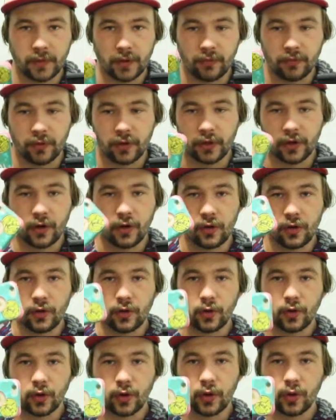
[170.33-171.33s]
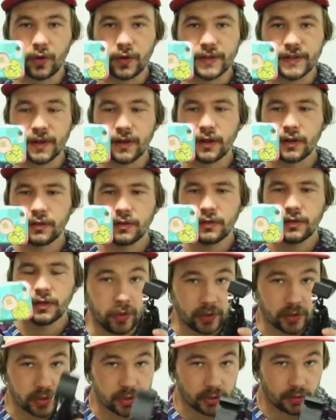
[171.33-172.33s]
vertical or horizontal,
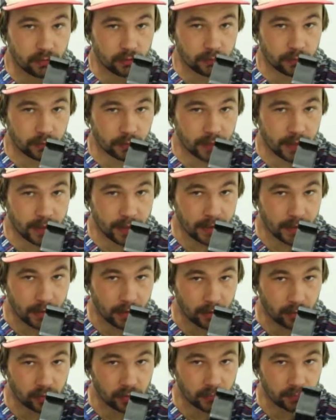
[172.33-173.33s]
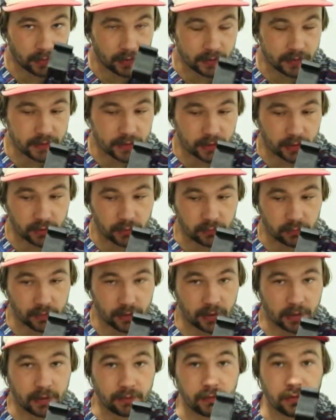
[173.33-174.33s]
which for right now, I'm going to tell you
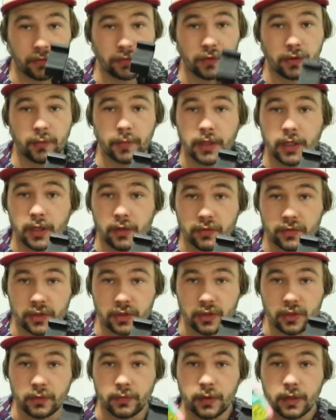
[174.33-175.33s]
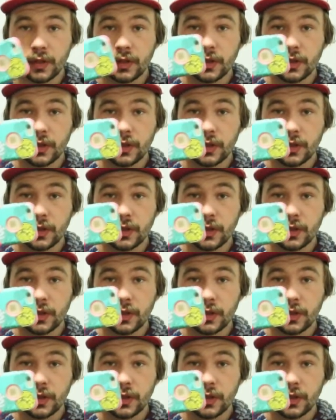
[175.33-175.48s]
that if you're filming YouTube,